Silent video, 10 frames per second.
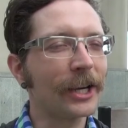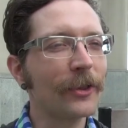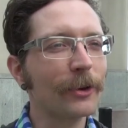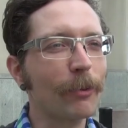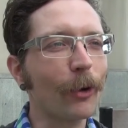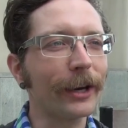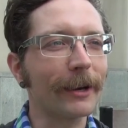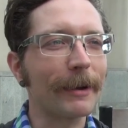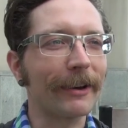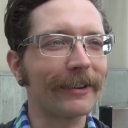Another
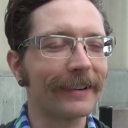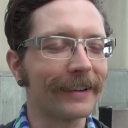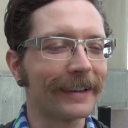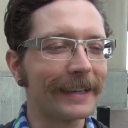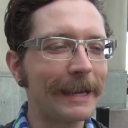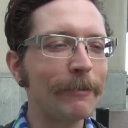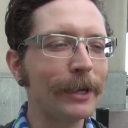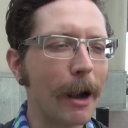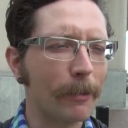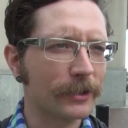point about uh,
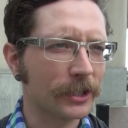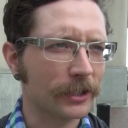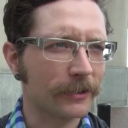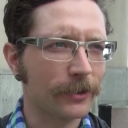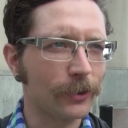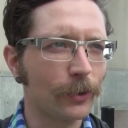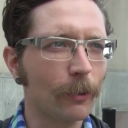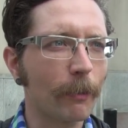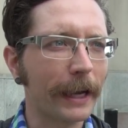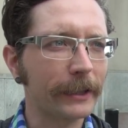NIMBY opposition
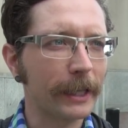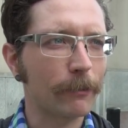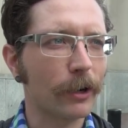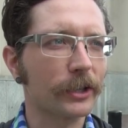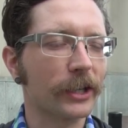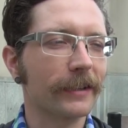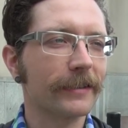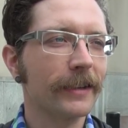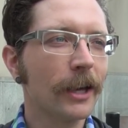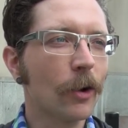to bike lane
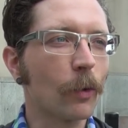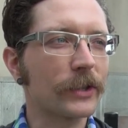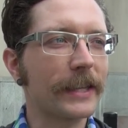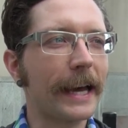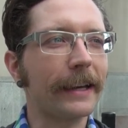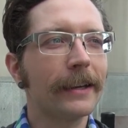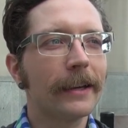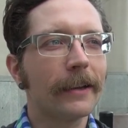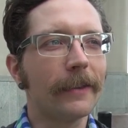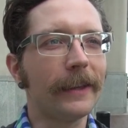projects was that
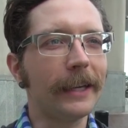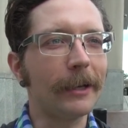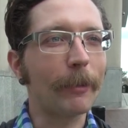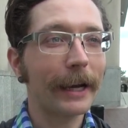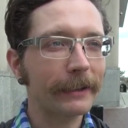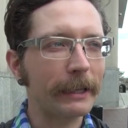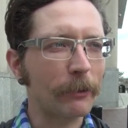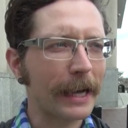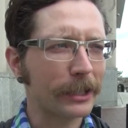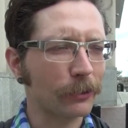the bike lane
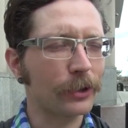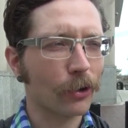would actually